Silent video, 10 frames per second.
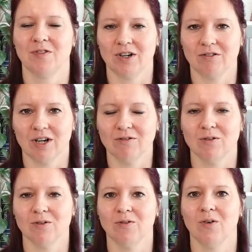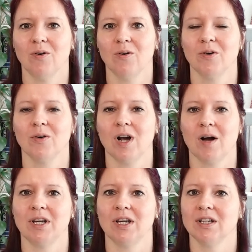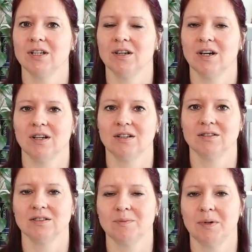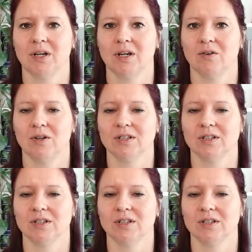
very grateful for you coming in and speaking on